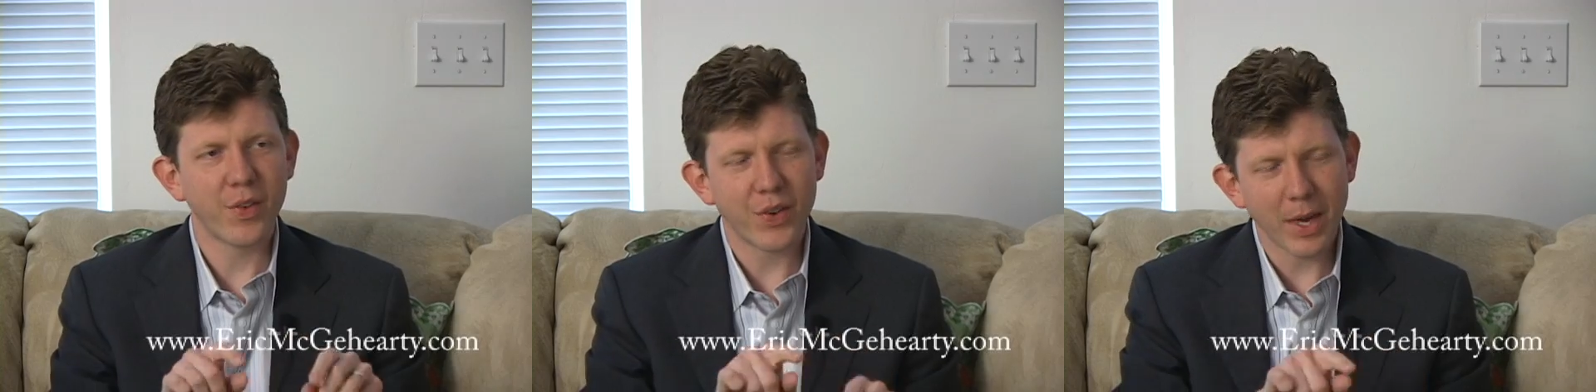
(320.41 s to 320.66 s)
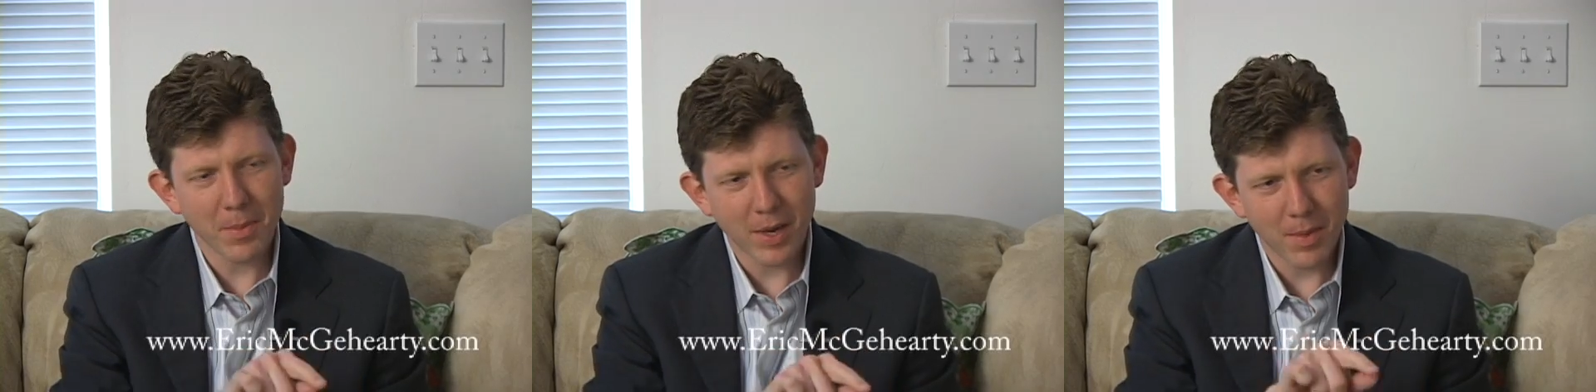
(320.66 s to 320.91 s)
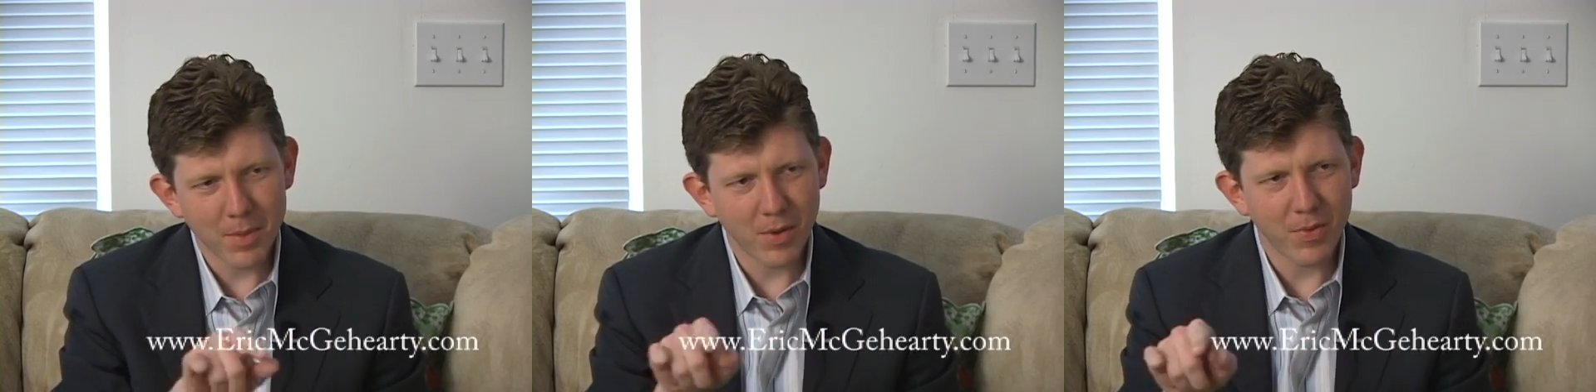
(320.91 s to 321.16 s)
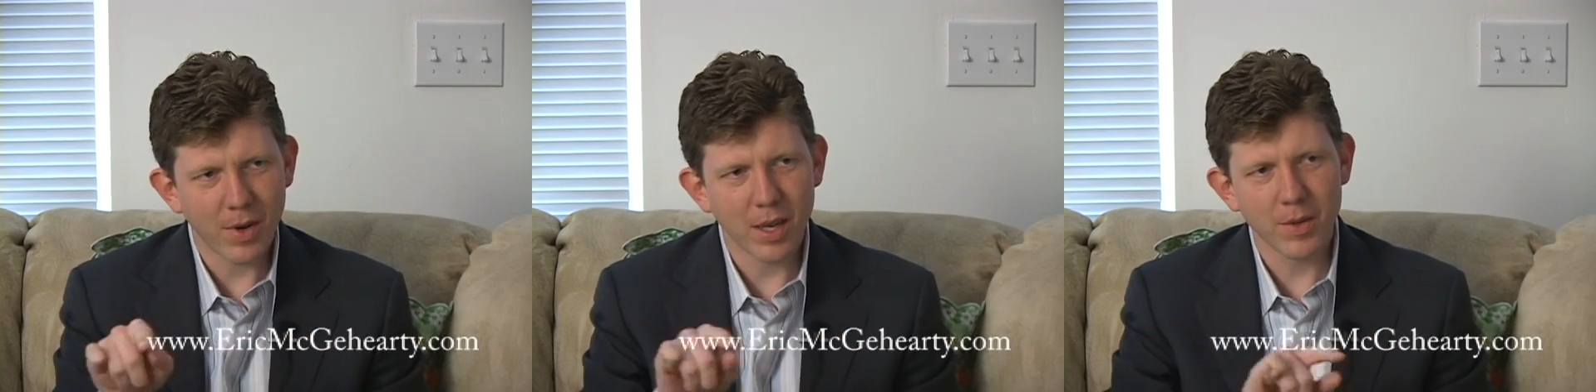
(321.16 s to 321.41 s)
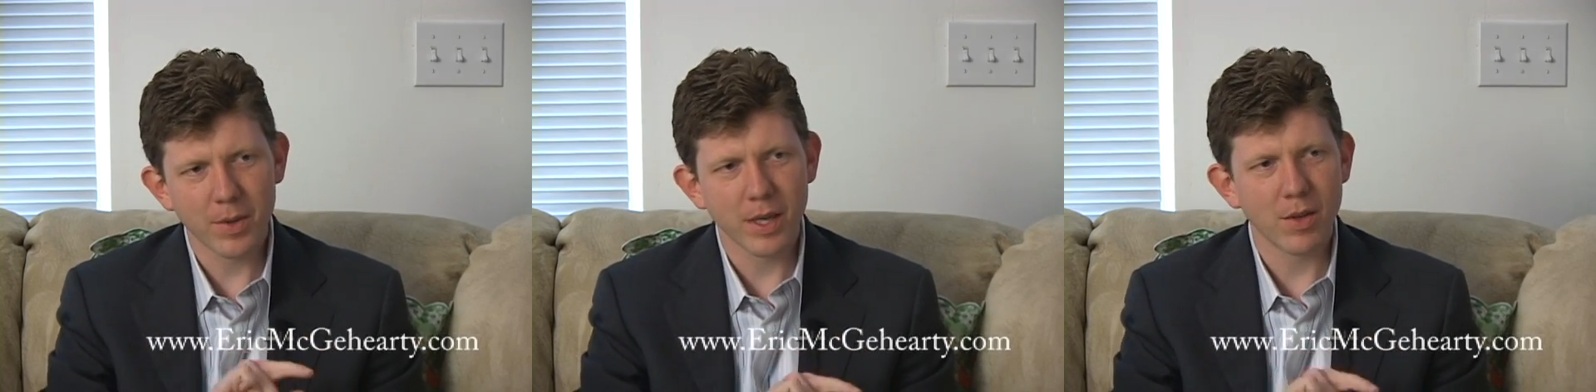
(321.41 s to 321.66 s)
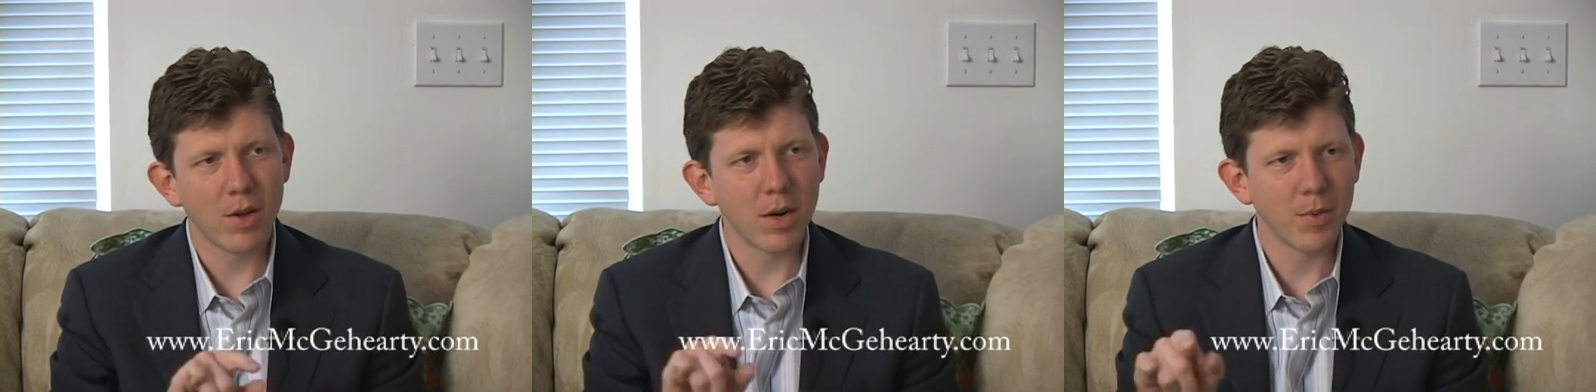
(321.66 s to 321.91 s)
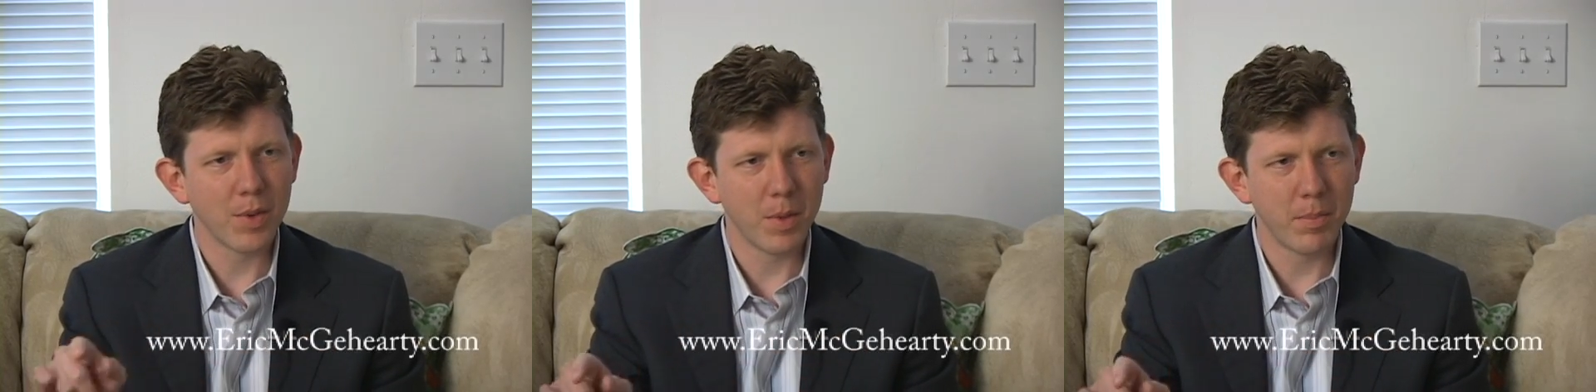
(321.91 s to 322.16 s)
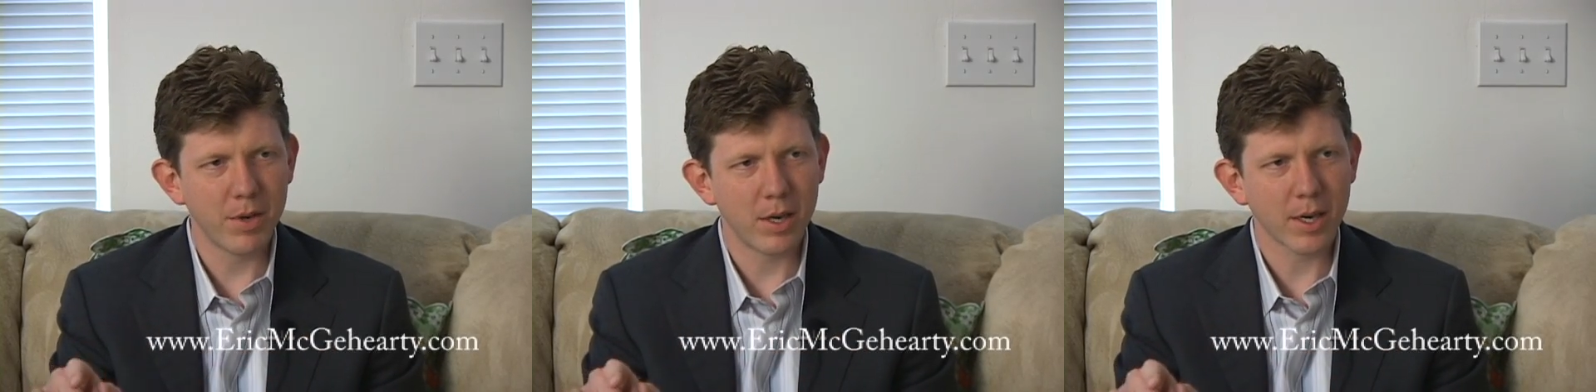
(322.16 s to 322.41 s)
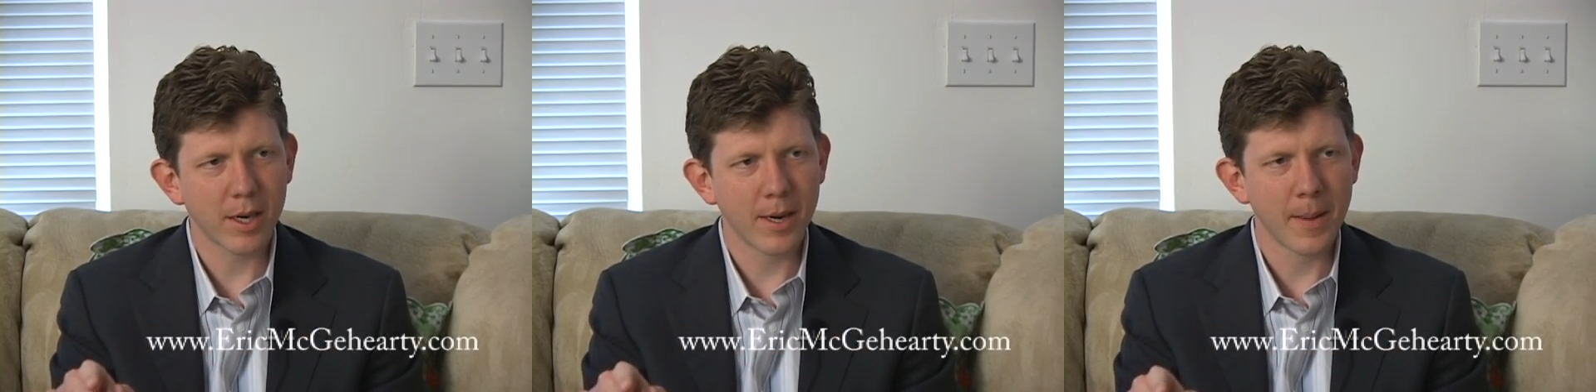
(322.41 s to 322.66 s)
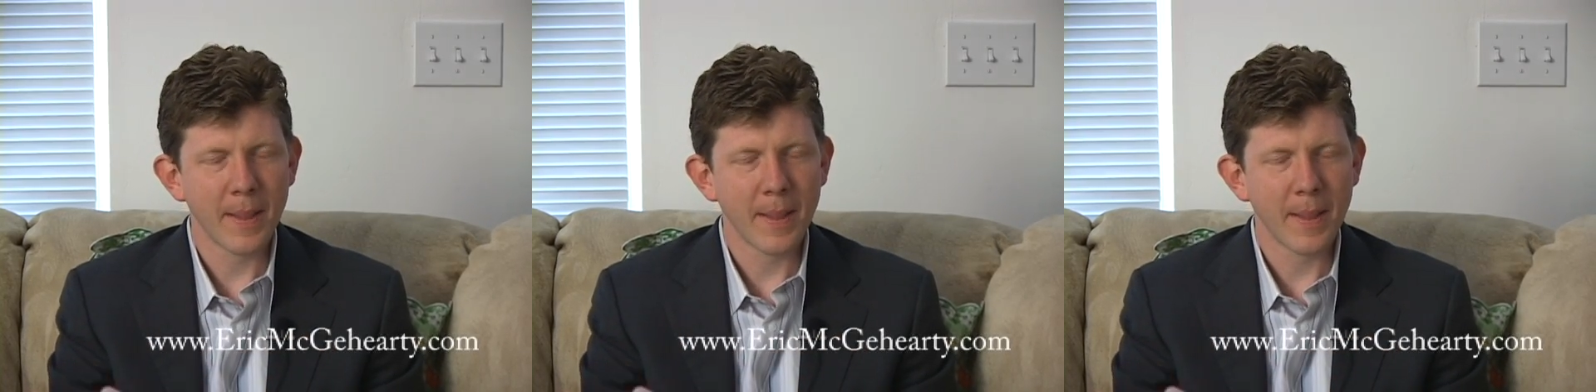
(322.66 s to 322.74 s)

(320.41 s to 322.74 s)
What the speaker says: same time they're following along with the book.